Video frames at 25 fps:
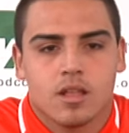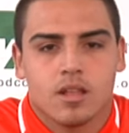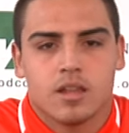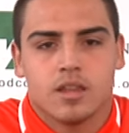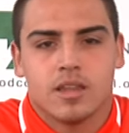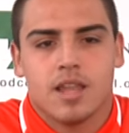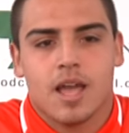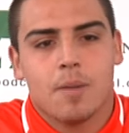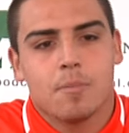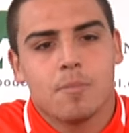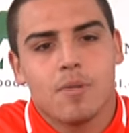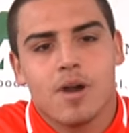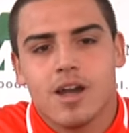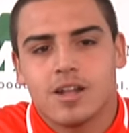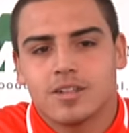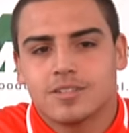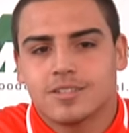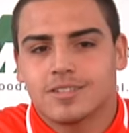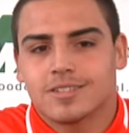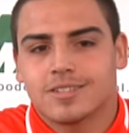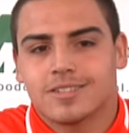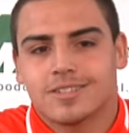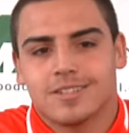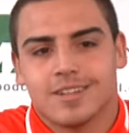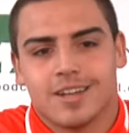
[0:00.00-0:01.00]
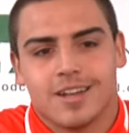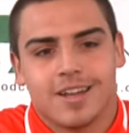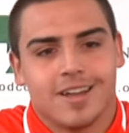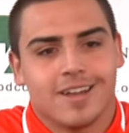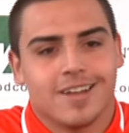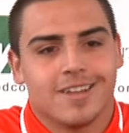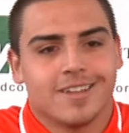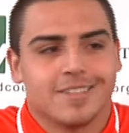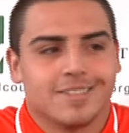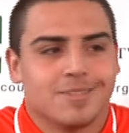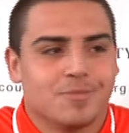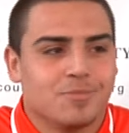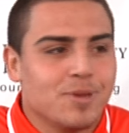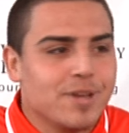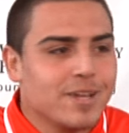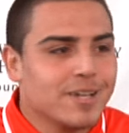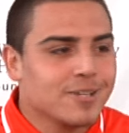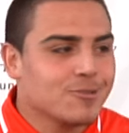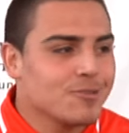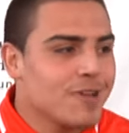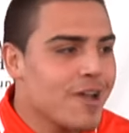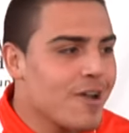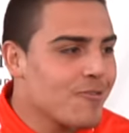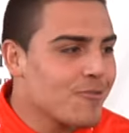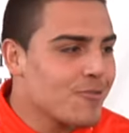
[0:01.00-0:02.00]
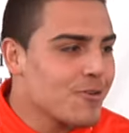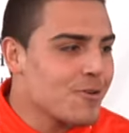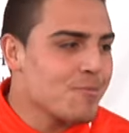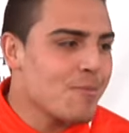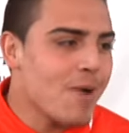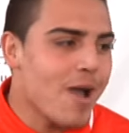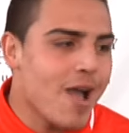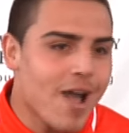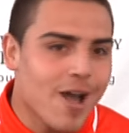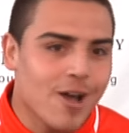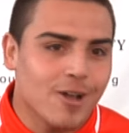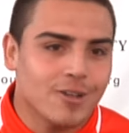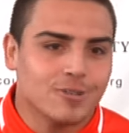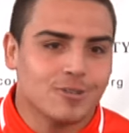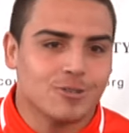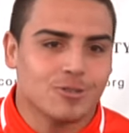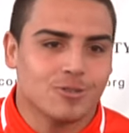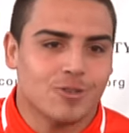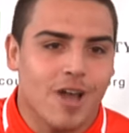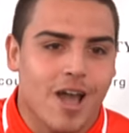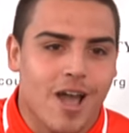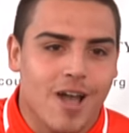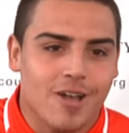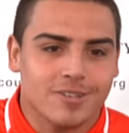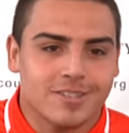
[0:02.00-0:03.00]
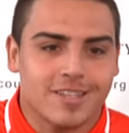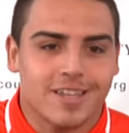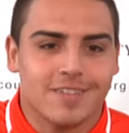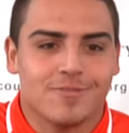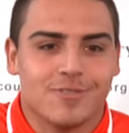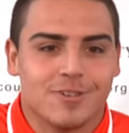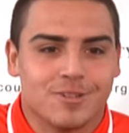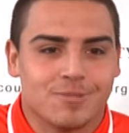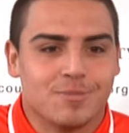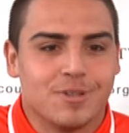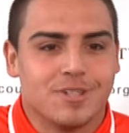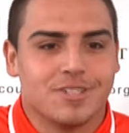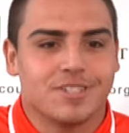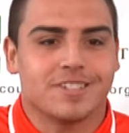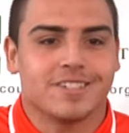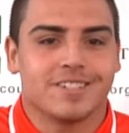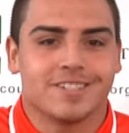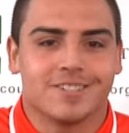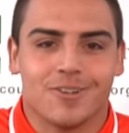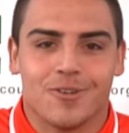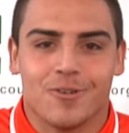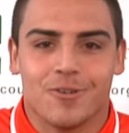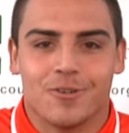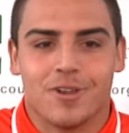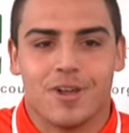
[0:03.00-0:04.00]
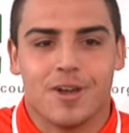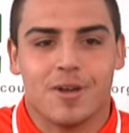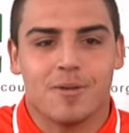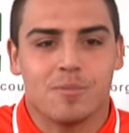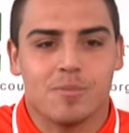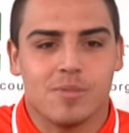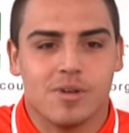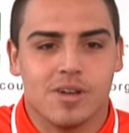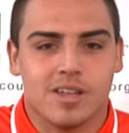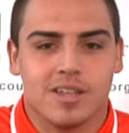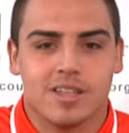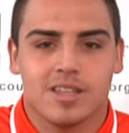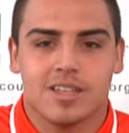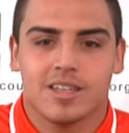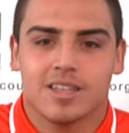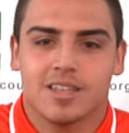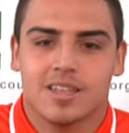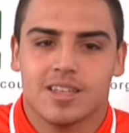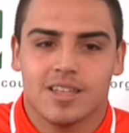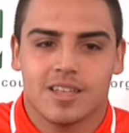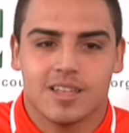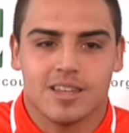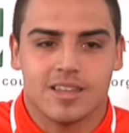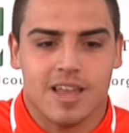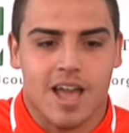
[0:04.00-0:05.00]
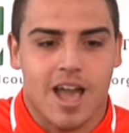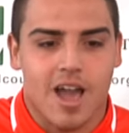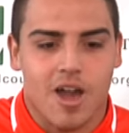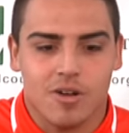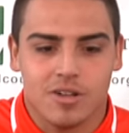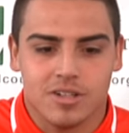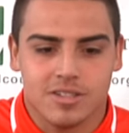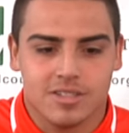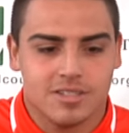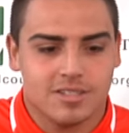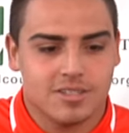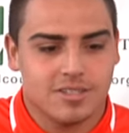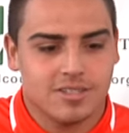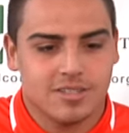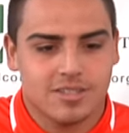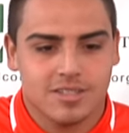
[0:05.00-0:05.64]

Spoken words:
Not much. The biggest rivalry in my house was Ohio State versus Michigan growing up, but now it's